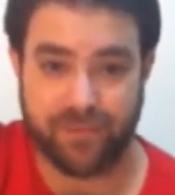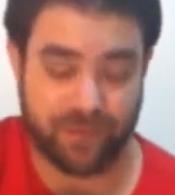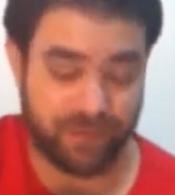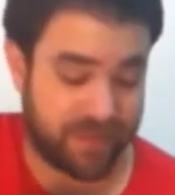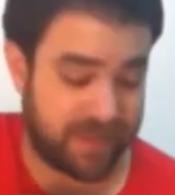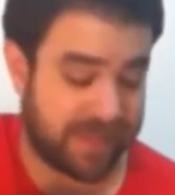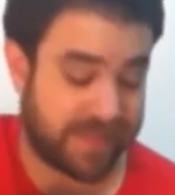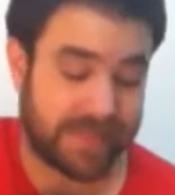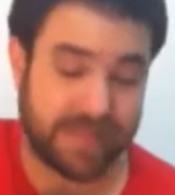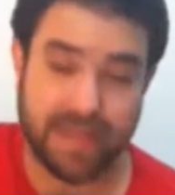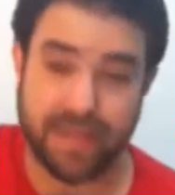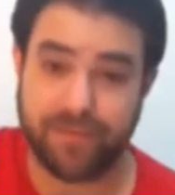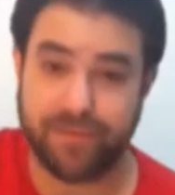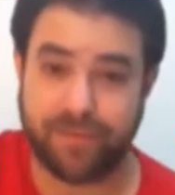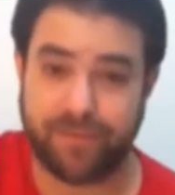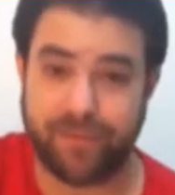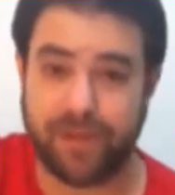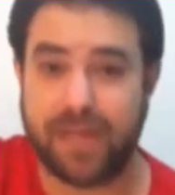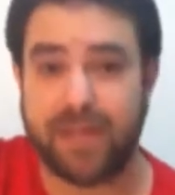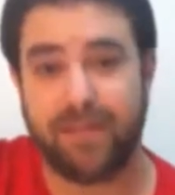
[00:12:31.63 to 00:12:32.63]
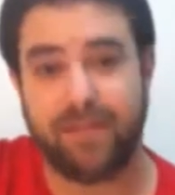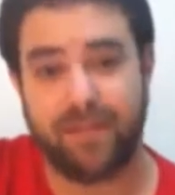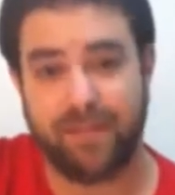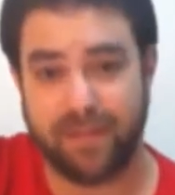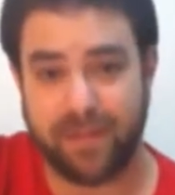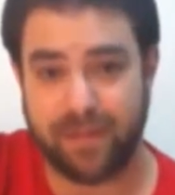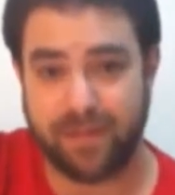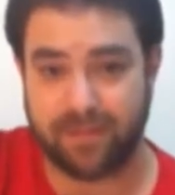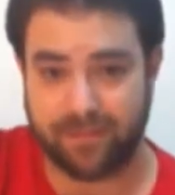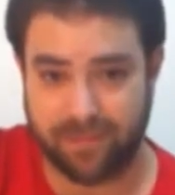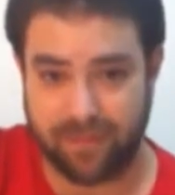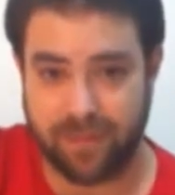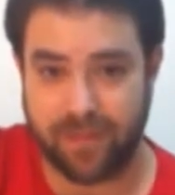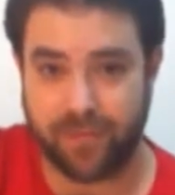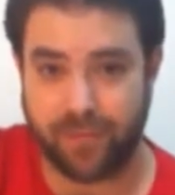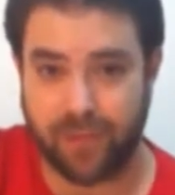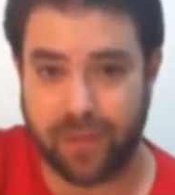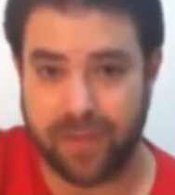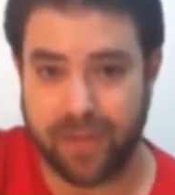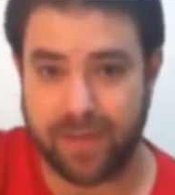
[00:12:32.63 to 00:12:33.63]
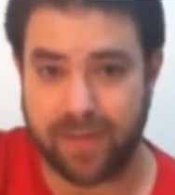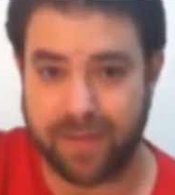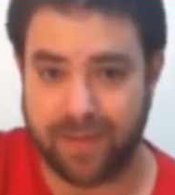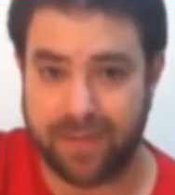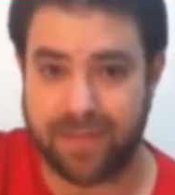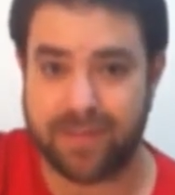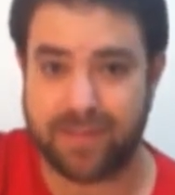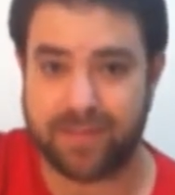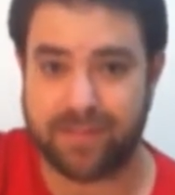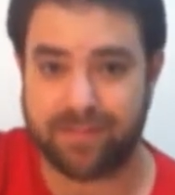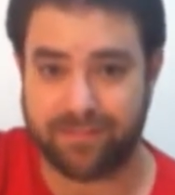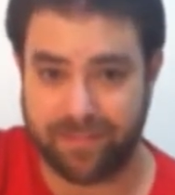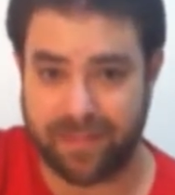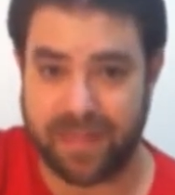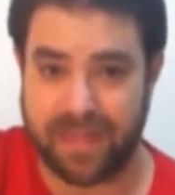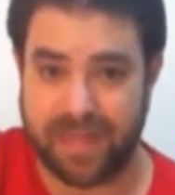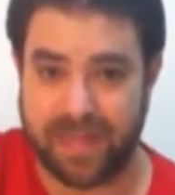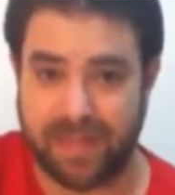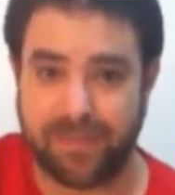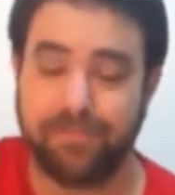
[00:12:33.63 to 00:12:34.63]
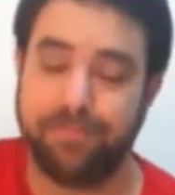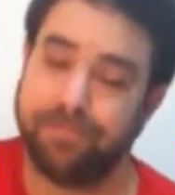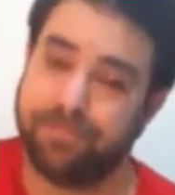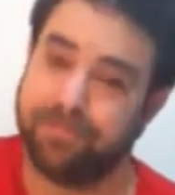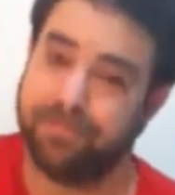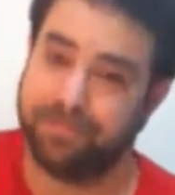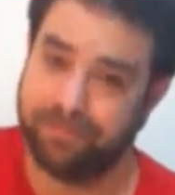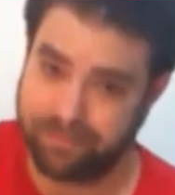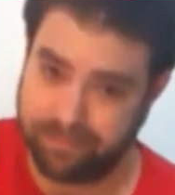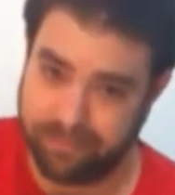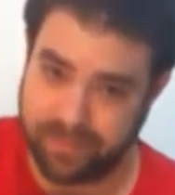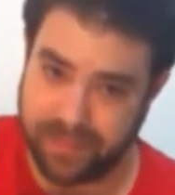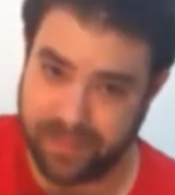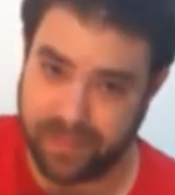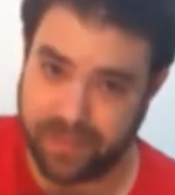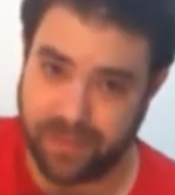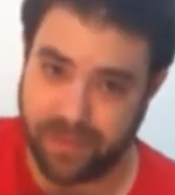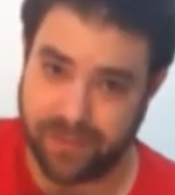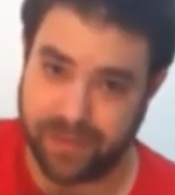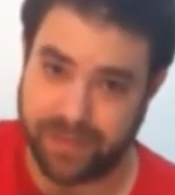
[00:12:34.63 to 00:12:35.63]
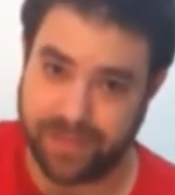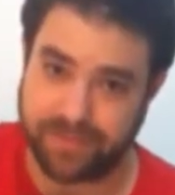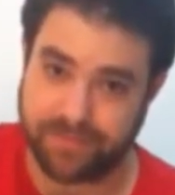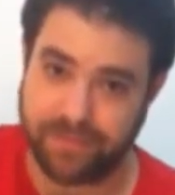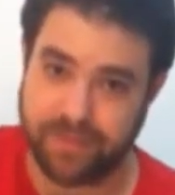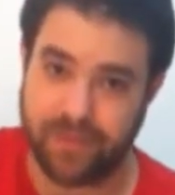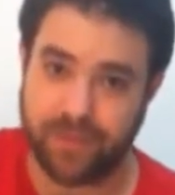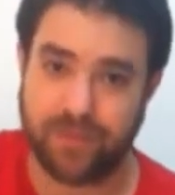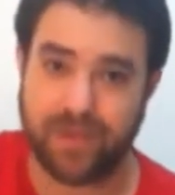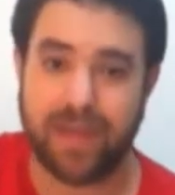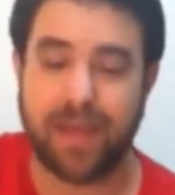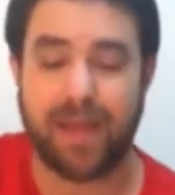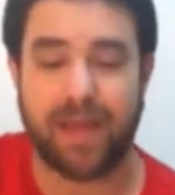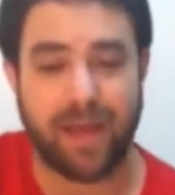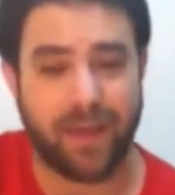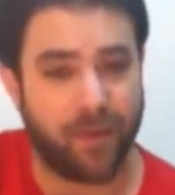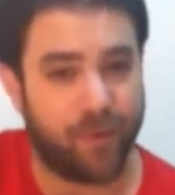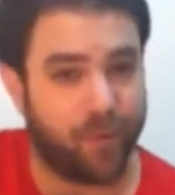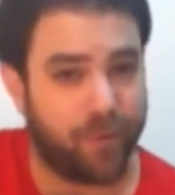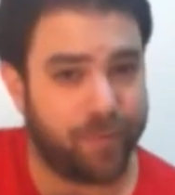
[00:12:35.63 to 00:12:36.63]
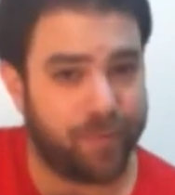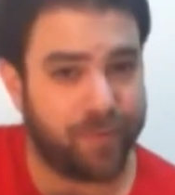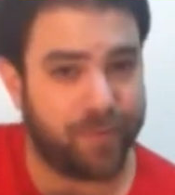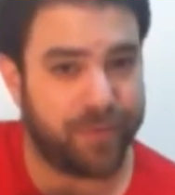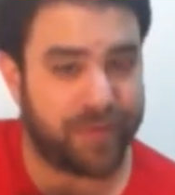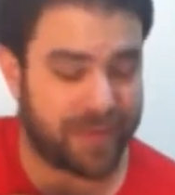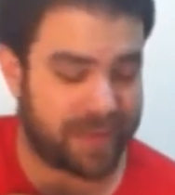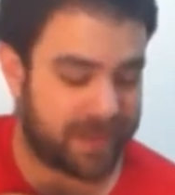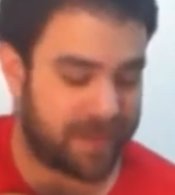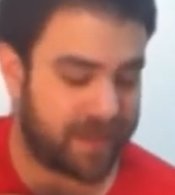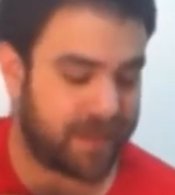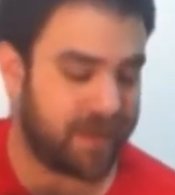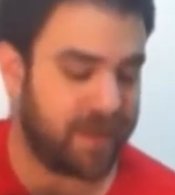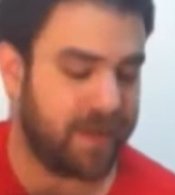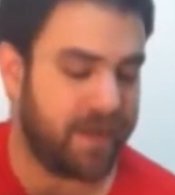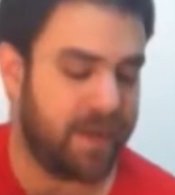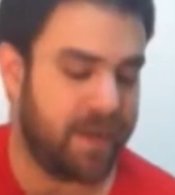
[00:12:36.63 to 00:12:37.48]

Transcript: To the same fret that the 1 is at, below it. Okay, I hope you got it.